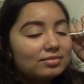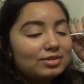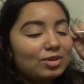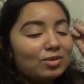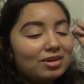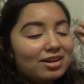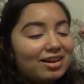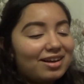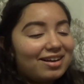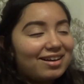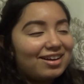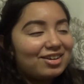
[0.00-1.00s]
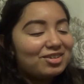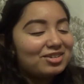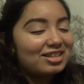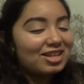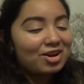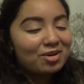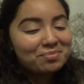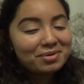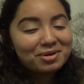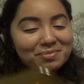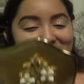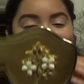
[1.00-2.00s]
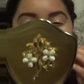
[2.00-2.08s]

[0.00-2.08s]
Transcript: Jonah, you did that on purpose.